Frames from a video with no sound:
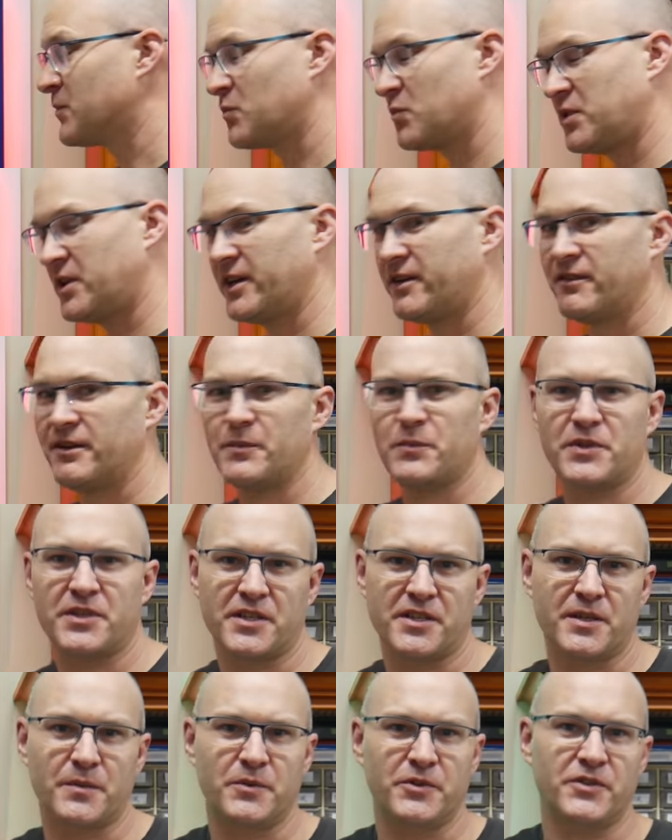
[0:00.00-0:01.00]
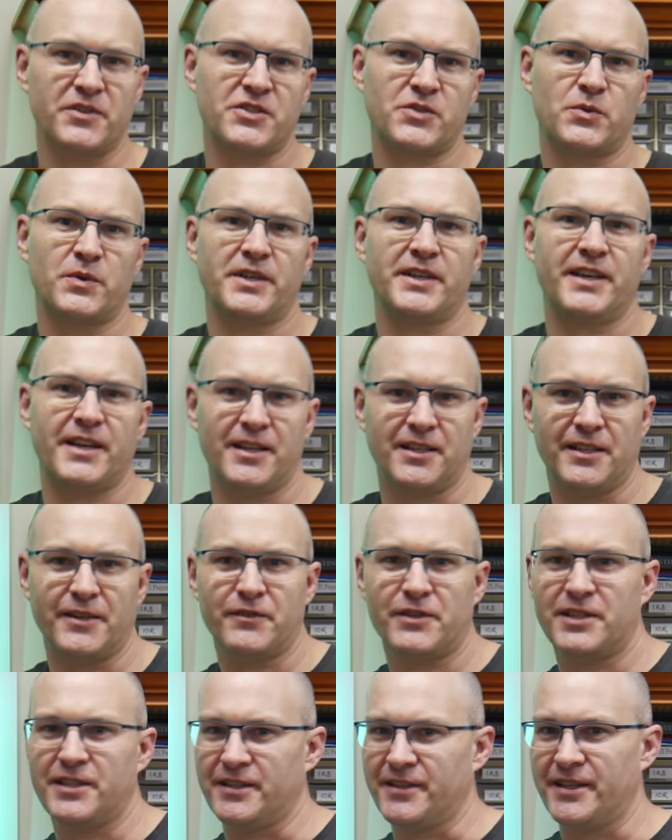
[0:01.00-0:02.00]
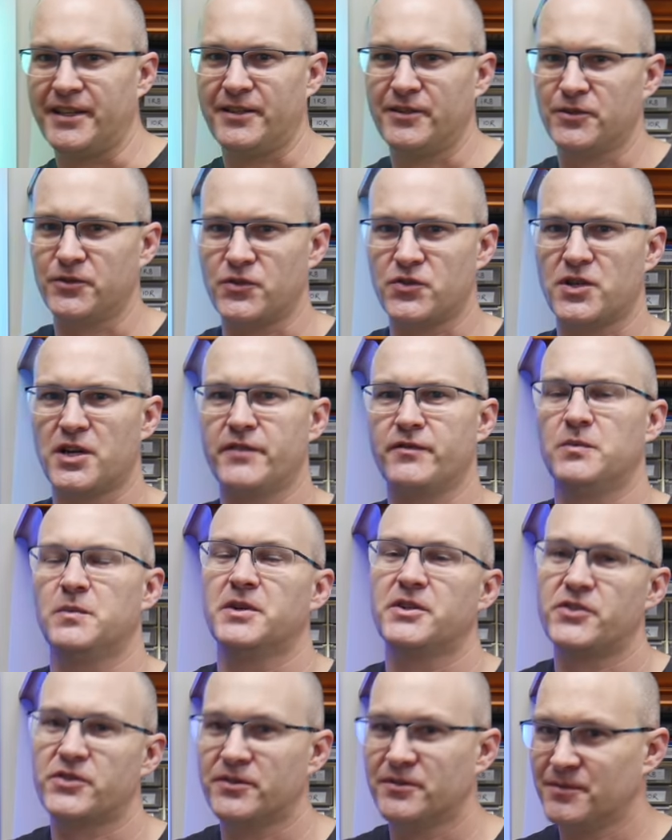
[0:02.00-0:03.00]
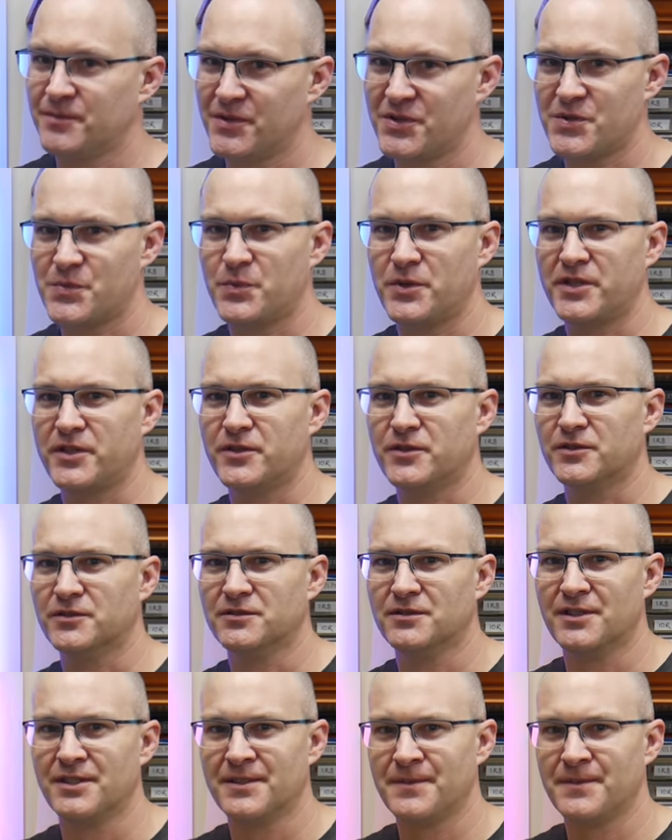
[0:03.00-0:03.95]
playing around with the WS2811 and that little driver module, which is pretty cool.